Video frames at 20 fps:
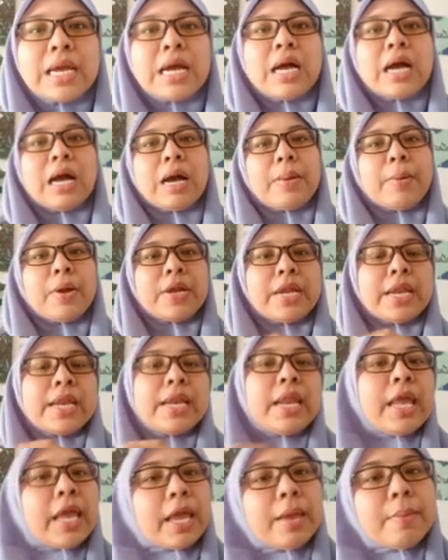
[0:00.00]
about the
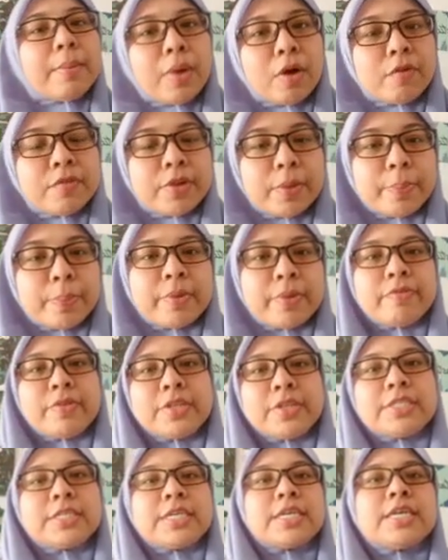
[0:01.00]
name of the
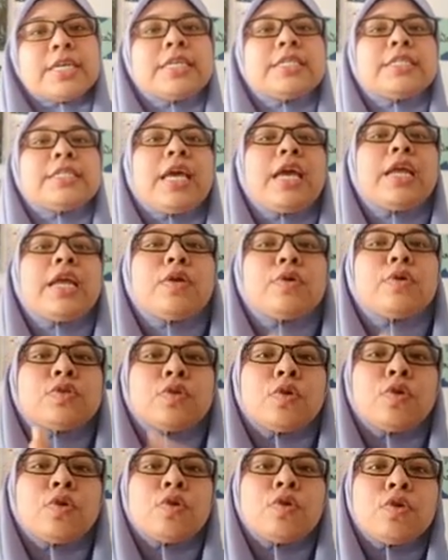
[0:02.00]
prefixes and
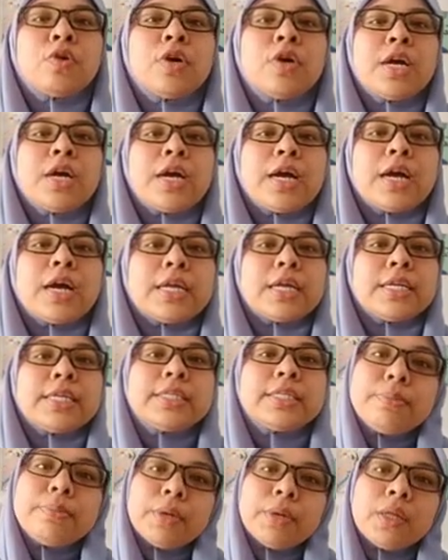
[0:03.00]
also the
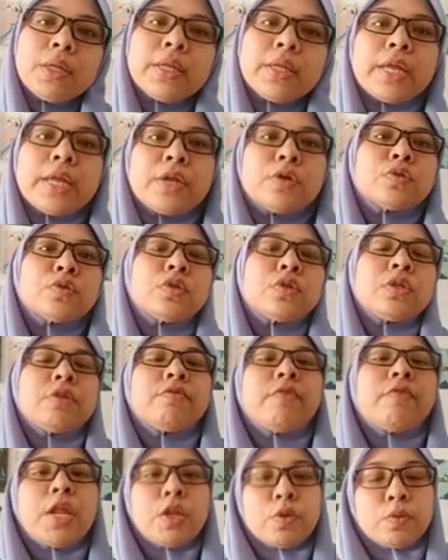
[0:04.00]
symbol and also the
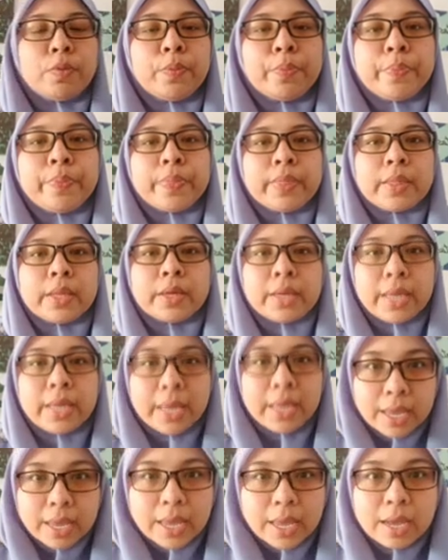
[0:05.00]
value.
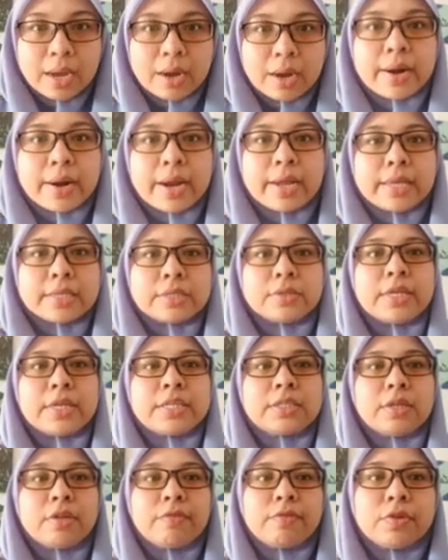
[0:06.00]
Okay, all right. So
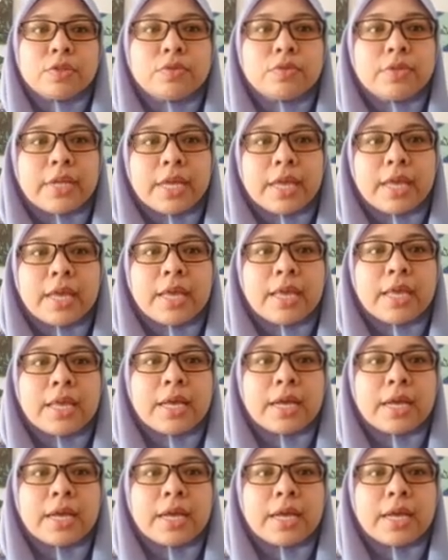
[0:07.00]
that's all for today.